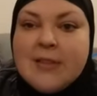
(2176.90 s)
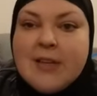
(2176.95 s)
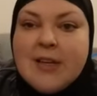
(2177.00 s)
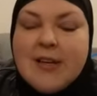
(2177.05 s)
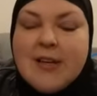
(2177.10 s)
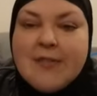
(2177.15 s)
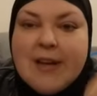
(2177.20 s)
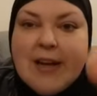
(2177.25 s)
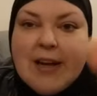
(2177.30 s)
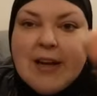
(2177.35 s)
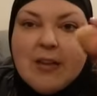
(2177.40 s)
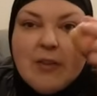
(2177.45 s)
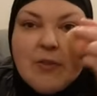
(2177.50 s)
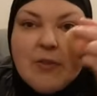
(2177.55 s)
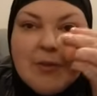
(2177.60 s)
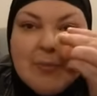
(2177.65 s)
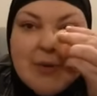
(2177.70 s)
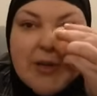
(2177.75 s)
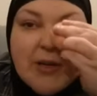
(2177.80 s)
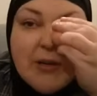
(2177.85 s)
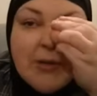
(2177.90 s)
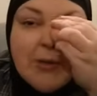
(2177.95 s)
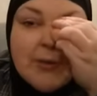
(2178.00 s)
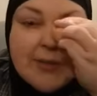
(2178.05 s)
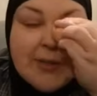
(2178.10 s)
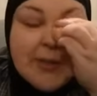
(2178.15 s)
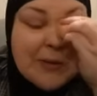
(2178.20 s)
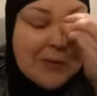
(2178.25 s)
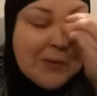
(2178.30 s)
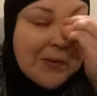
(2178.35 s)
have aloe in my
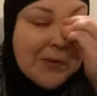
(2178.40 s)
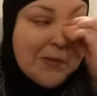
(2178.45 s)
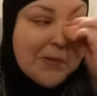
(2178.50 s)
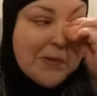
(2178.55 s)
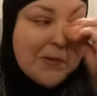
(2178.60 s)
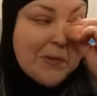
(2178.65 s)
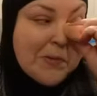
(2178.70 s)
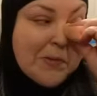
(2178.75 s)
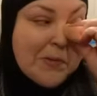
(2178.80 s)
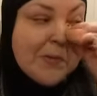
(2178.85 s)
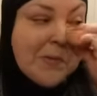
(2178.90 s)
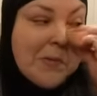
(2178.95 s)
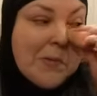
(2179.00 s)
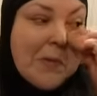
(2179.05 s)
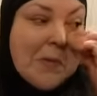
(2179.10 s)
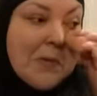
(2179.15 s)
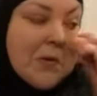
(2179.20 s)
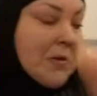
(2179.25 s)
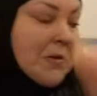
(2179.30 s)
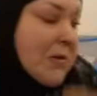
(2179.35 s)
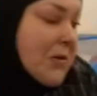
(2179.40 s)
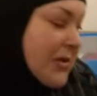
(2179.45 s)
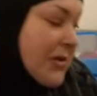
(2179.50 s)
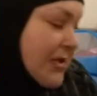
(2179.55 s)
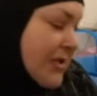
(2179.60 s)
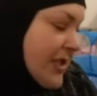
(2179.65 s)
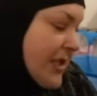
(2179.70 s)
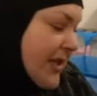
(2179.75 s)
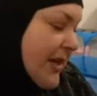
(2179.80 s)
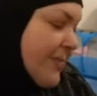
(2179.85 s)
nose.
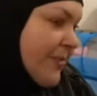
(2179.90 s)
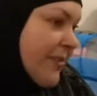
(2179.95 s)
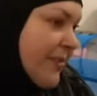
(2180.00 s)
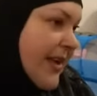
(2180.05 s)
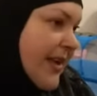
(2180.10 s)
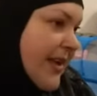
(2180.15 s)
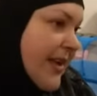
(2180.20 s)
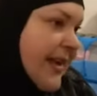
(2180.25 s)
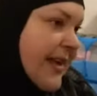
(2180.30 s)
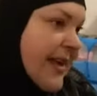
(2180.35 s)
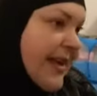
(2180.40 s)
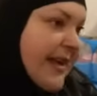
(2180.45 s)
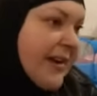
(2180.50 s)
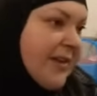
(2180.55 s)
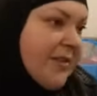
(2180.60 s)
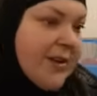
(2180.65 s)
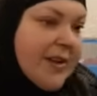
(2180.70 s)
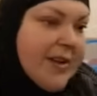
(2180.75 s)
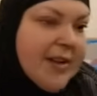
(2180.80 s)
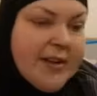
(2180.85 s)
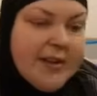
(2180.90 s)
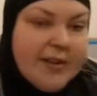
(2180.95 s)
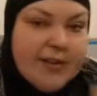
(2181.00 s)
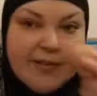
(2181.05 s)
Stop looking at Harry.